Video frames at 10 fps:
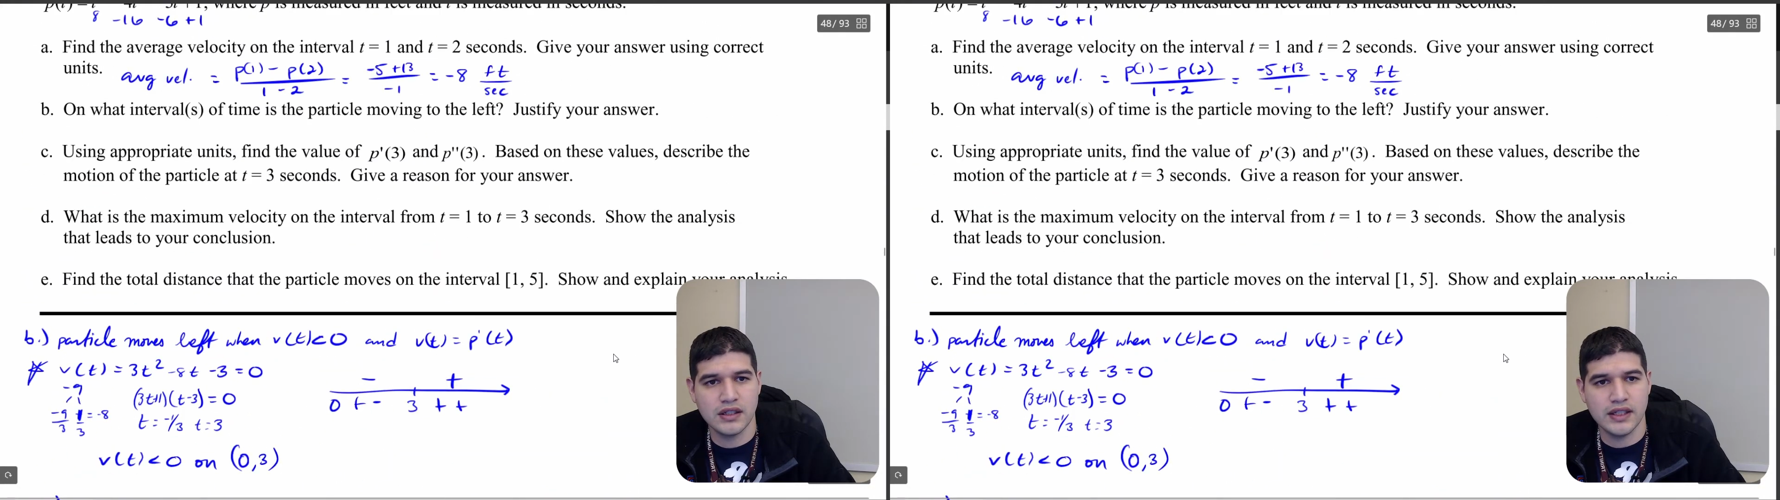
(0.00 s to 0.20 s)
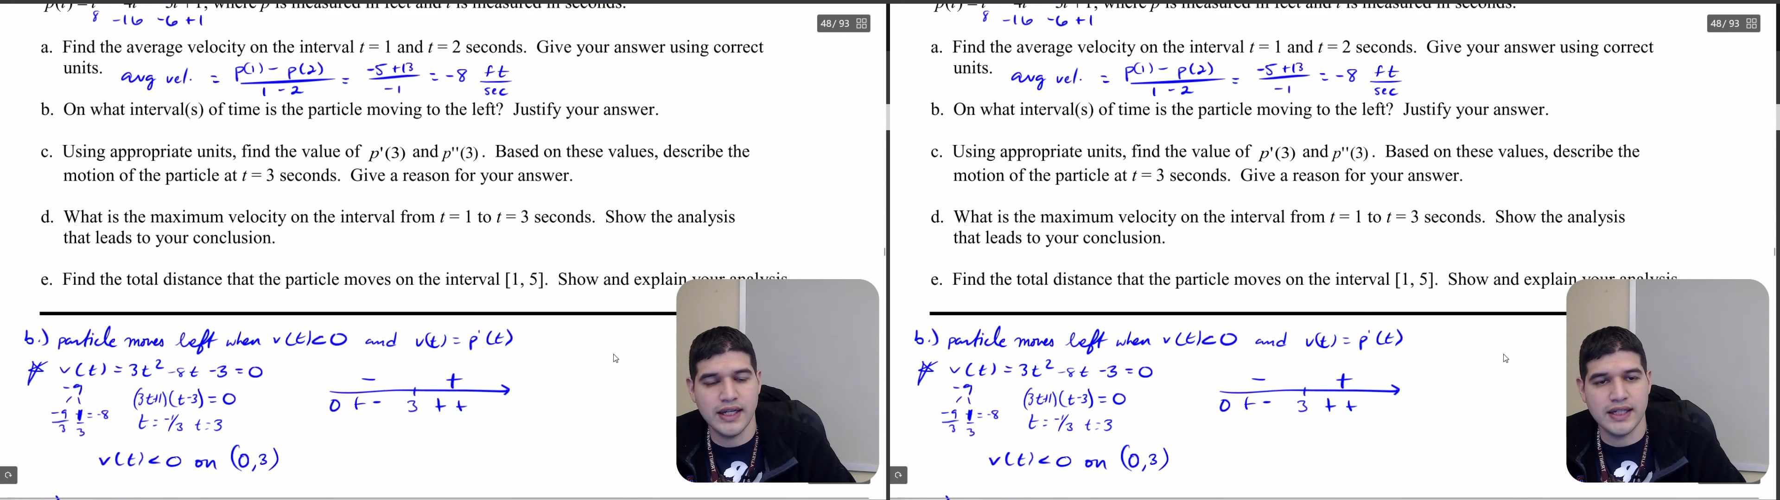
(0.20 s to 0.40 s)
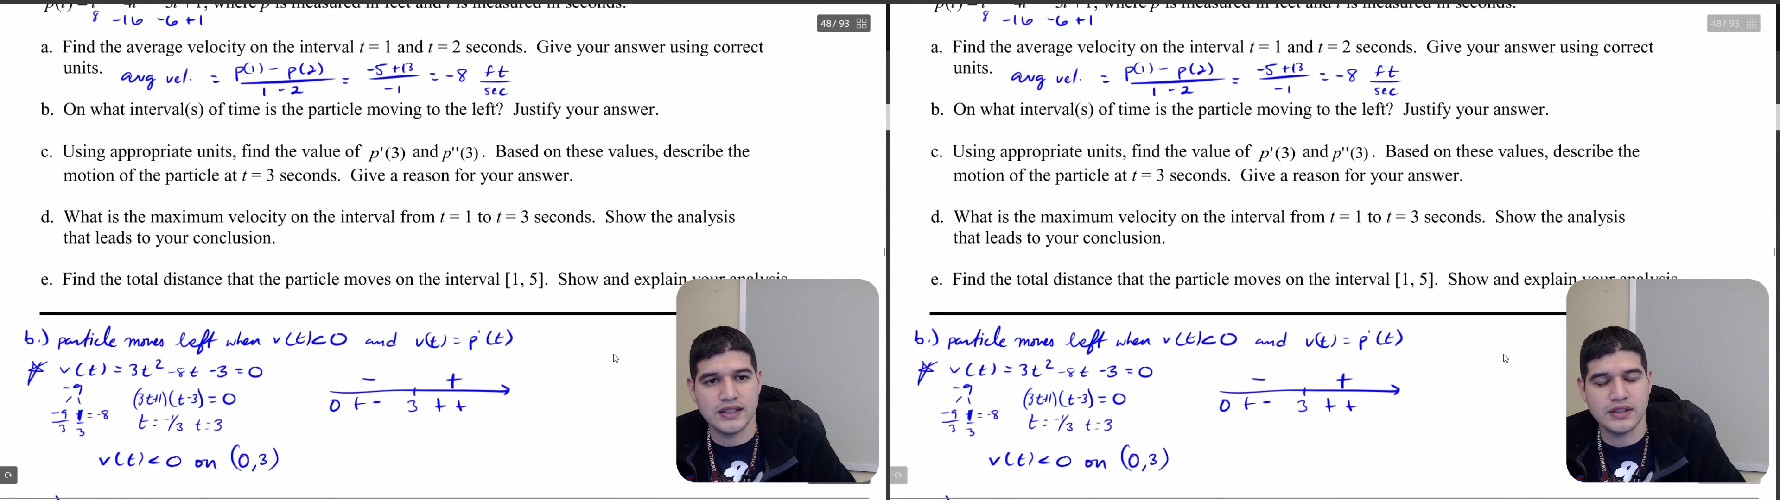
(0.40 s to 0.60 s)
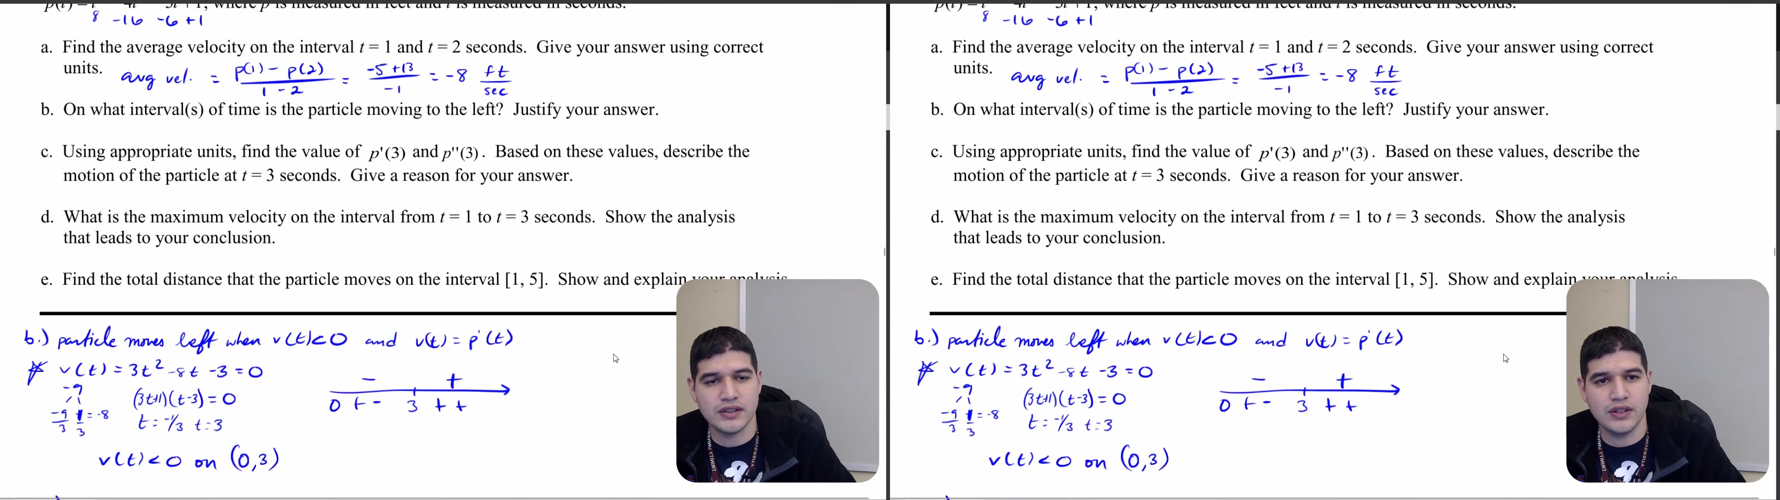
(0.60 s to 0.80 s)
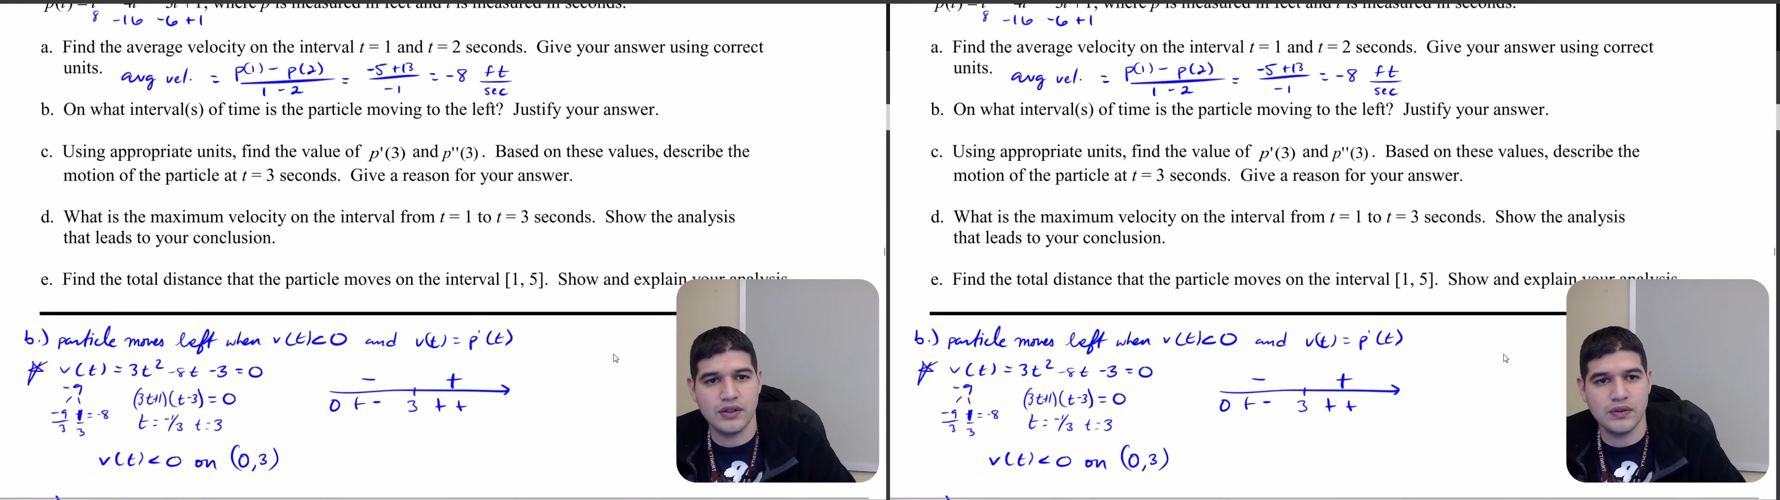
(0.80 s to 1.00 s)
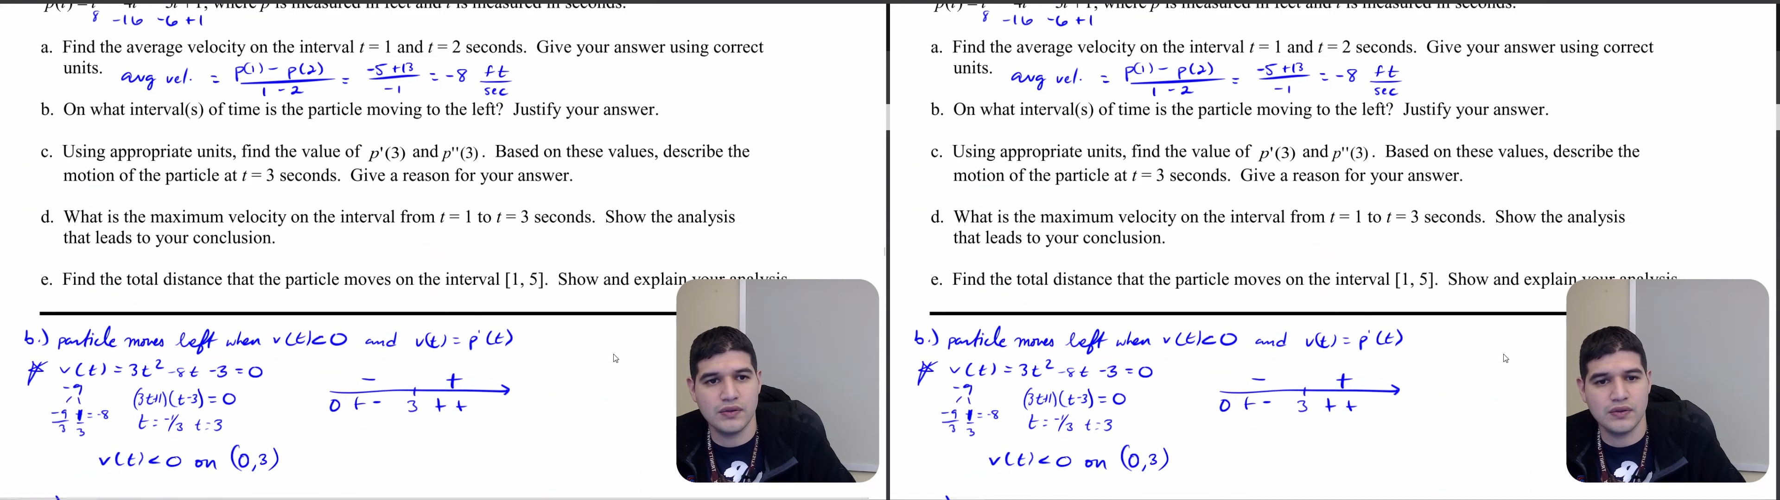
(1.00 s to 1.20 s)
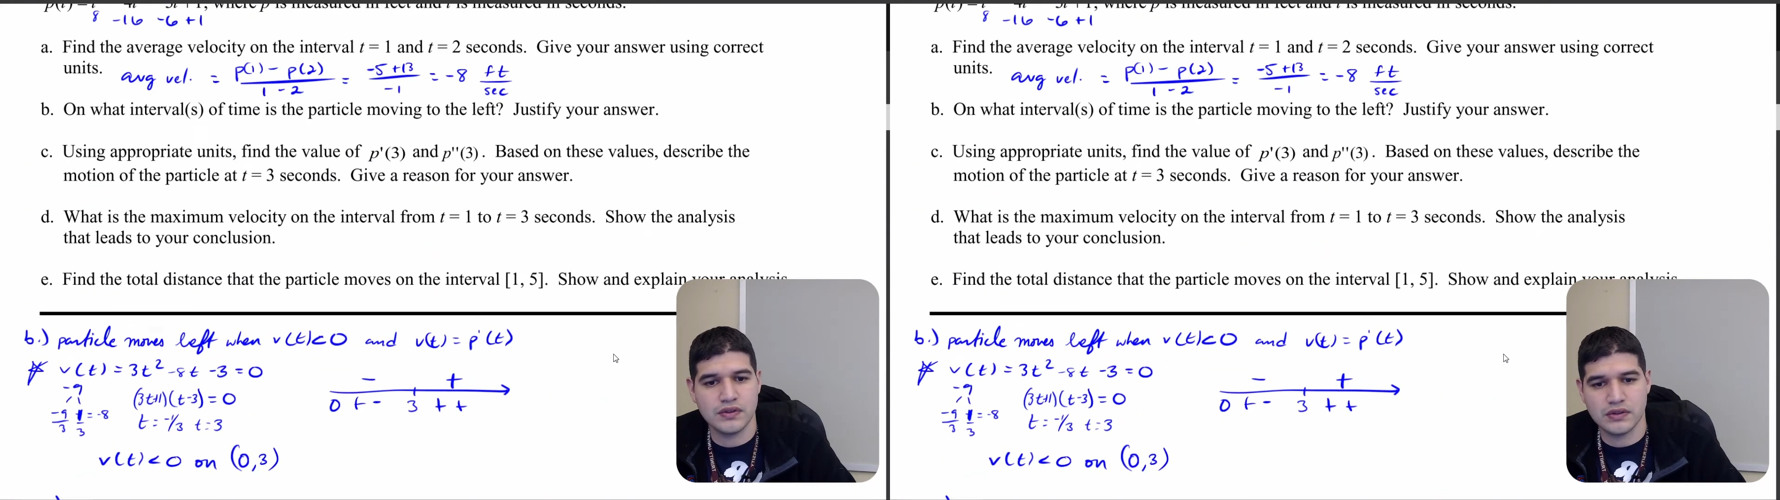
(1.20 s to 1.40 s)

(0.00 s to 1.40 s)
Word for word: Yes, so